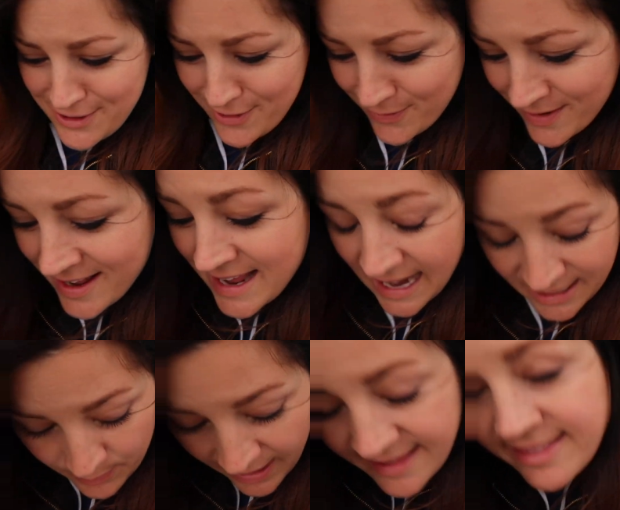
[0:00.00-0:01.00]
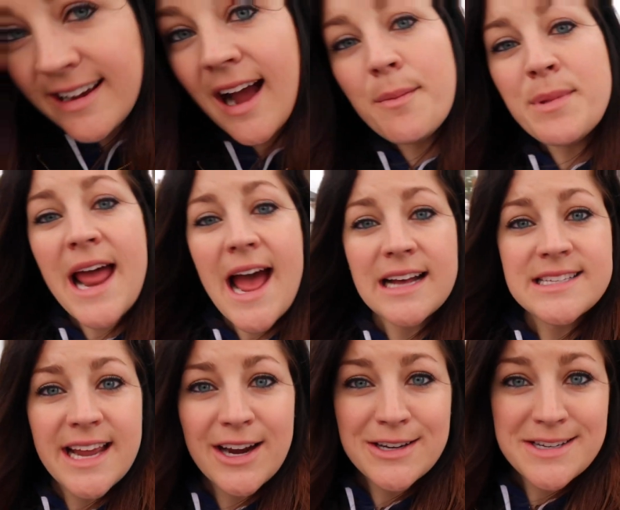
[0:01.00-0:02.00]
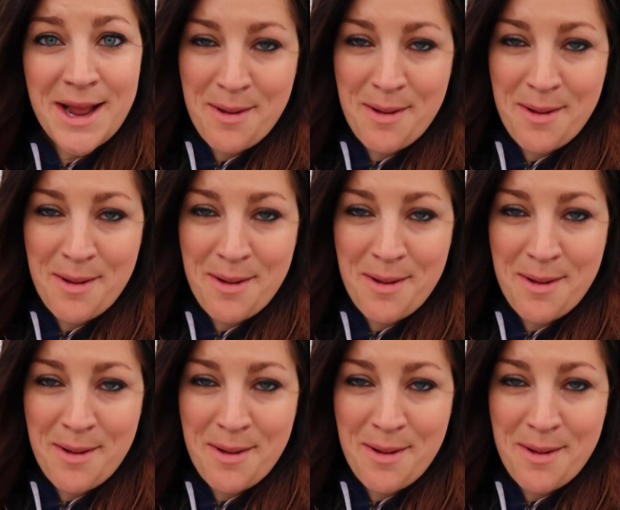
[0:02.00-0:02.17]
So anyway, I think I'm gonna ask Erin to